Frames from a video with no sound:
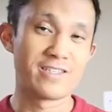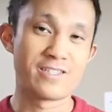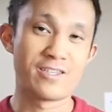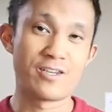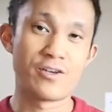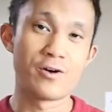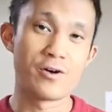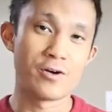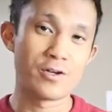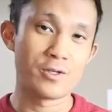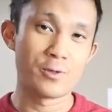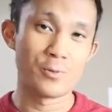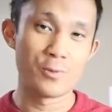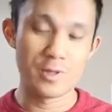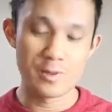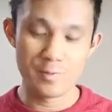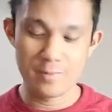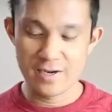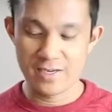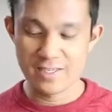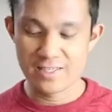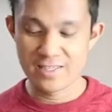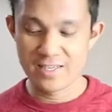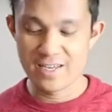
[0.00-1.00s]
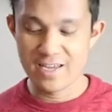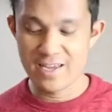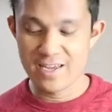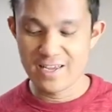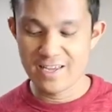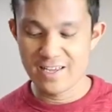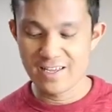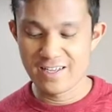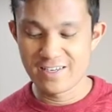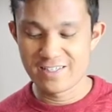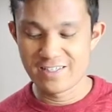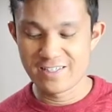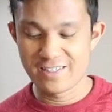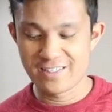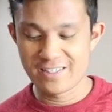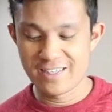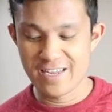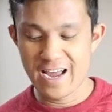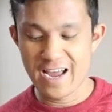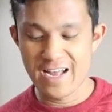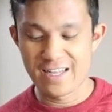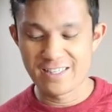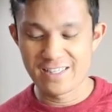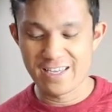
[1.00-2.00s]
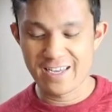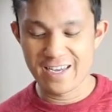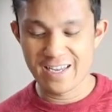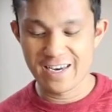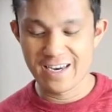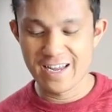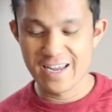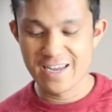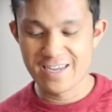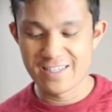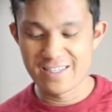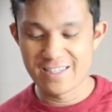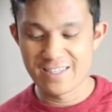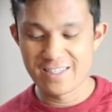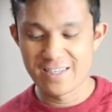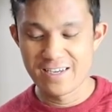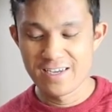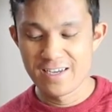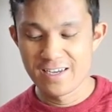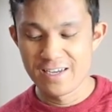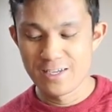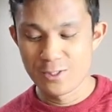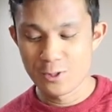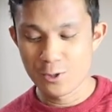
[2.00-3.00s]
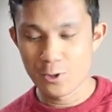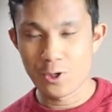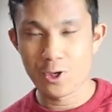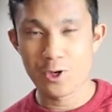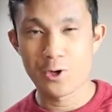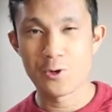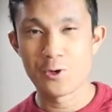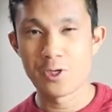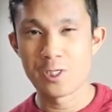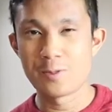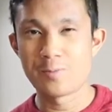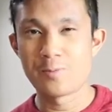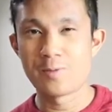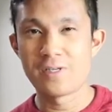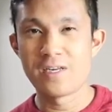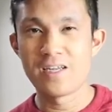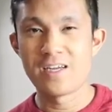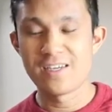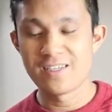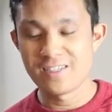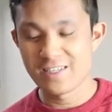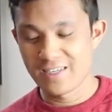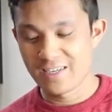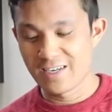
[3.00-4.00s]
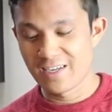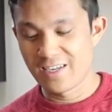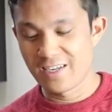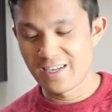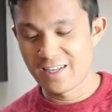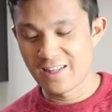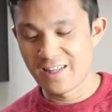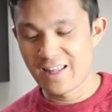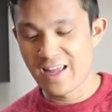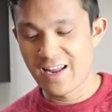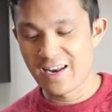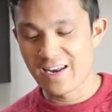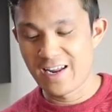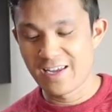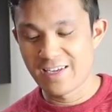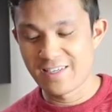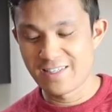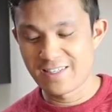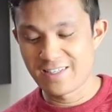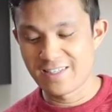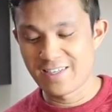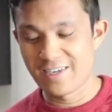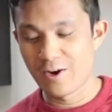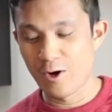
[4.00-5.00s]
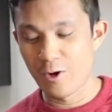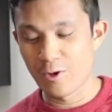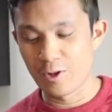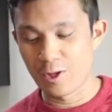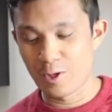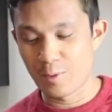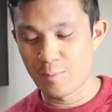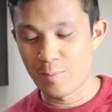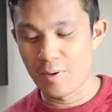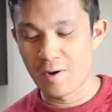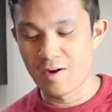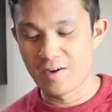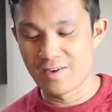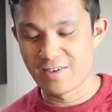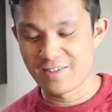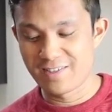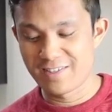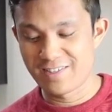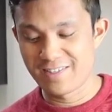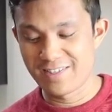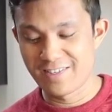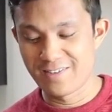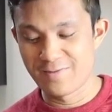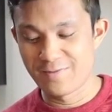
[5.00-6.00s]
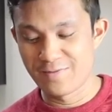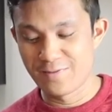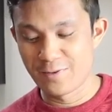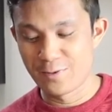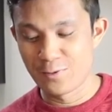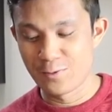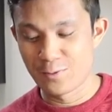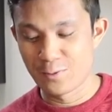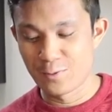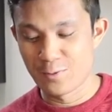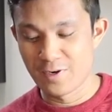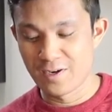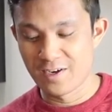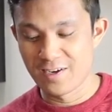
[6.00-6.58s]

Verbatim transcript: is cooked with my steak. It just adds like a nice sort of crispiness and a, that nice garlic punch, if you